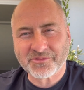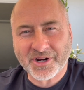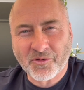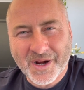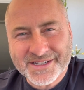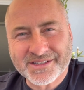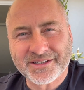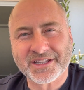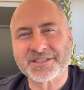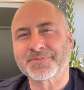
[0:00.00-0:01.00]

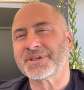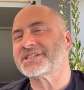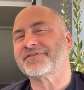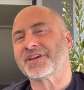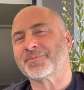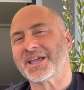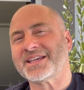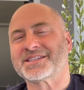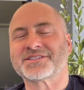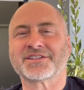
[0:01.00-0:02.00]
requested at specific
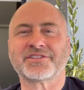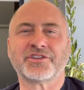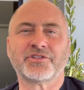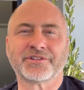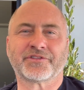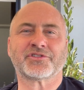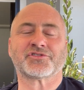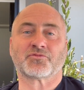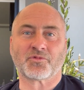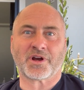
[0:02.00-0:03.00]
places in the
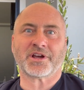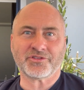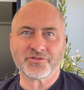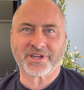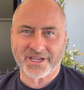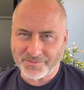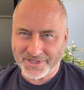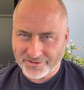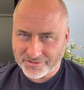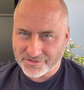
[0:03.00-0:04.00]
universe where you can be
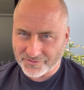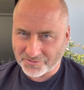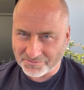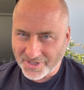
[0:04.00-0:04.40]
useful,